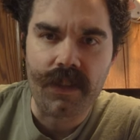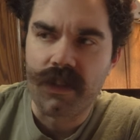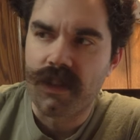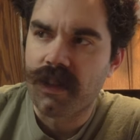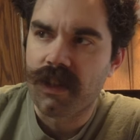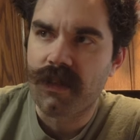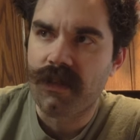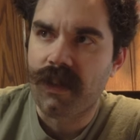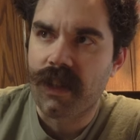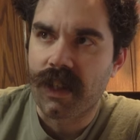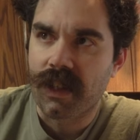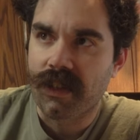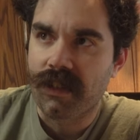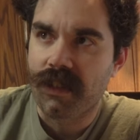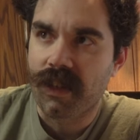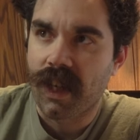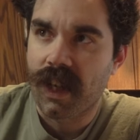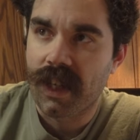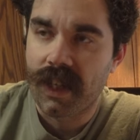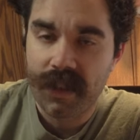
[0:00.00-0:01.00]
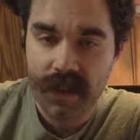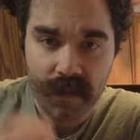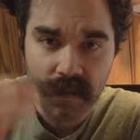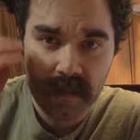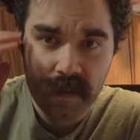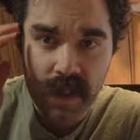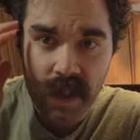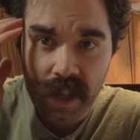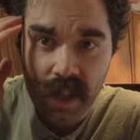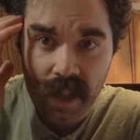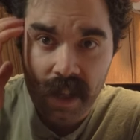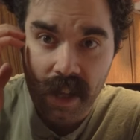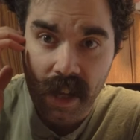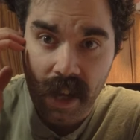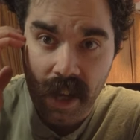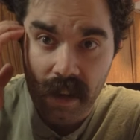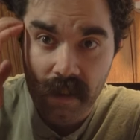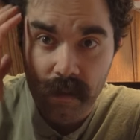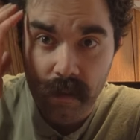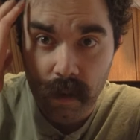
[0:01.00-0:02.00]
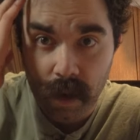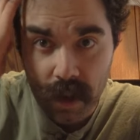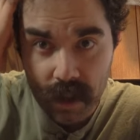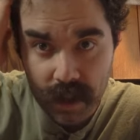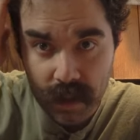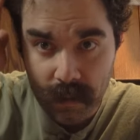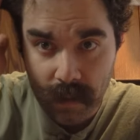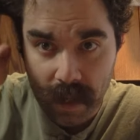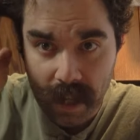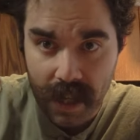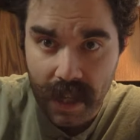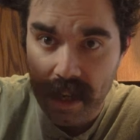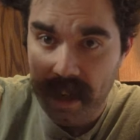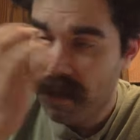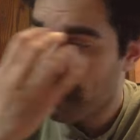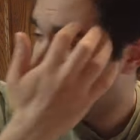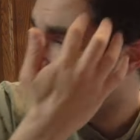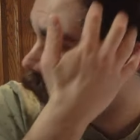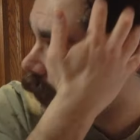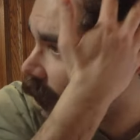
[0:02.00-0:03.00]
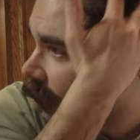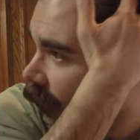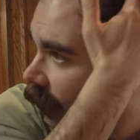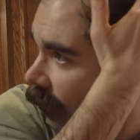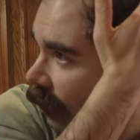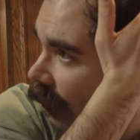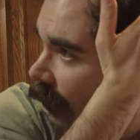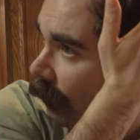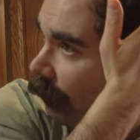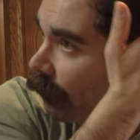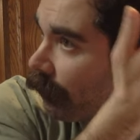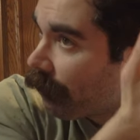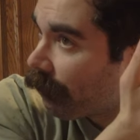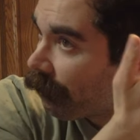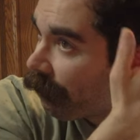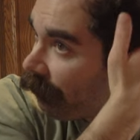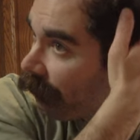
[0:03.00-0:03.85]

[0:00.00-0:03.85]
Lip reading: It just feels like I've washed my hair and